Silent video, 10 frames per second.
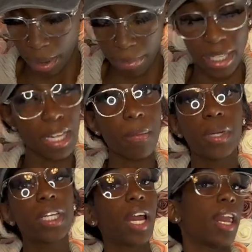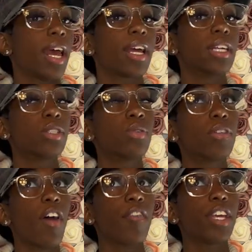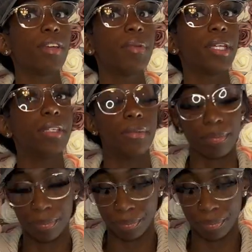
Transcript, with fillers: because I'm really not like a 25 mm